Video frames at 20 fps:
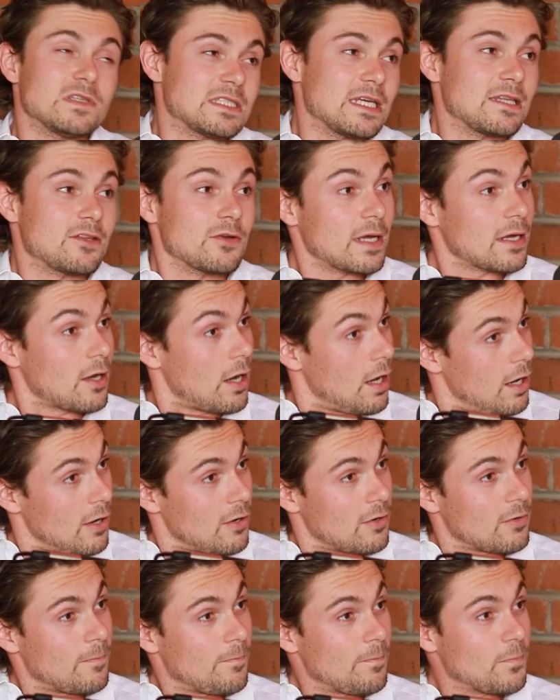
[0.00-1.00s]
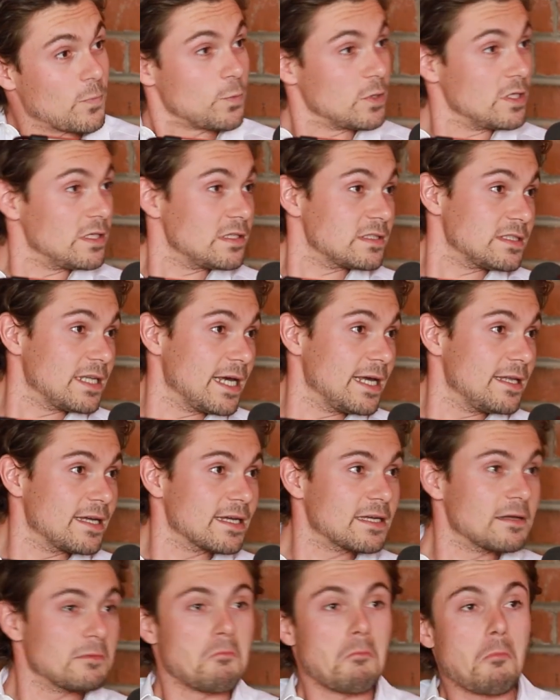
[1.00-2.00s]
estate. They're like, oh, real estate?
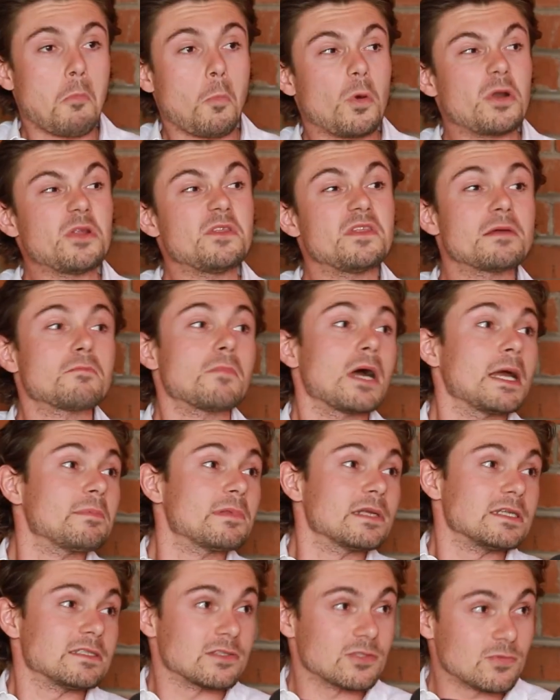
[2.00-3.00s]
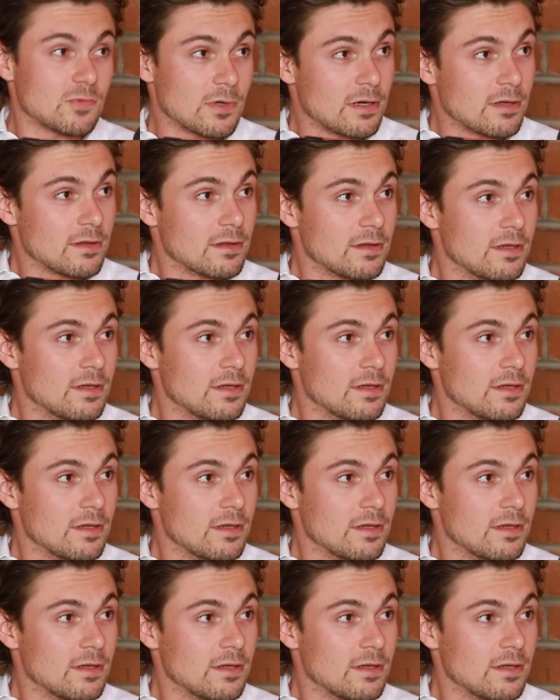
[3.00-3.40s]
Like, what do you think my place is worth?